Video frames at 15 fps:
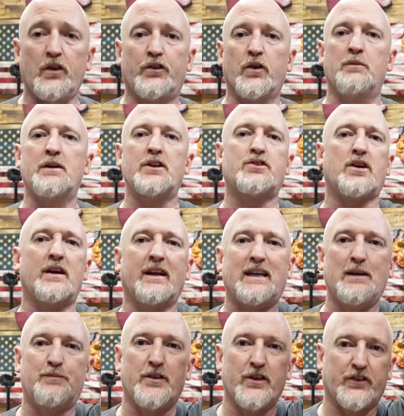So I'm gonna try to
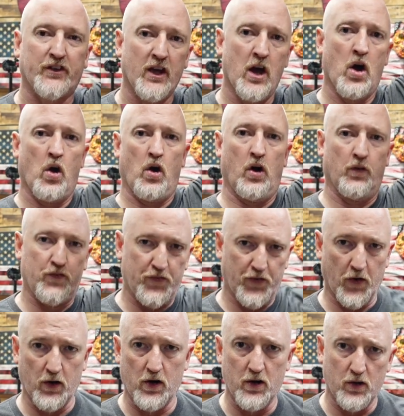keep this
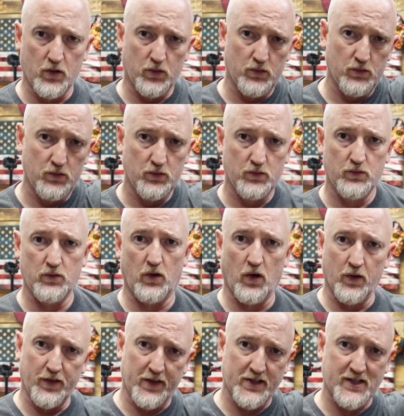Aufero
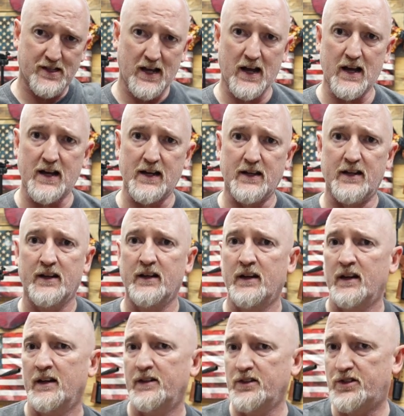on this side
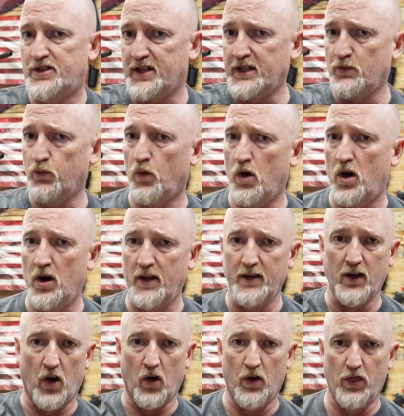
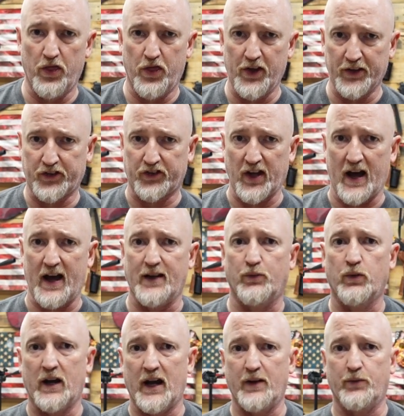D1 on this side
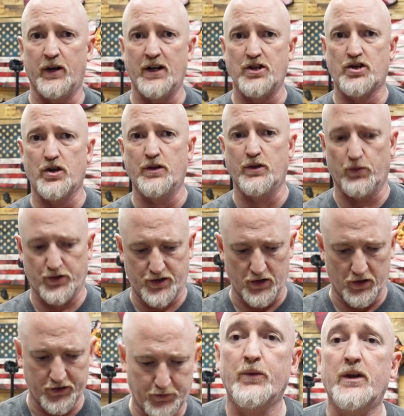when I, when I show you
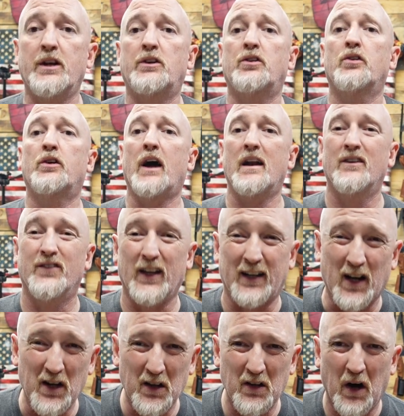results. I'm gonna do kind of like
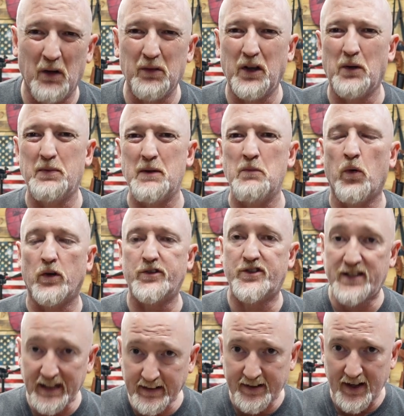a, a little bit more
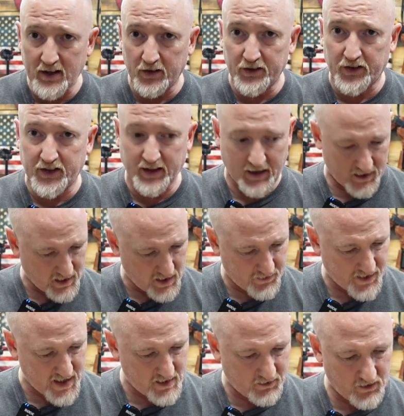detail to see kind of how
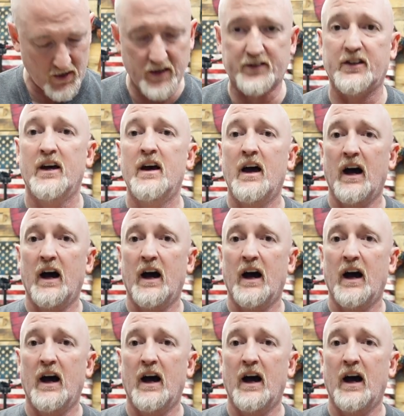that looked.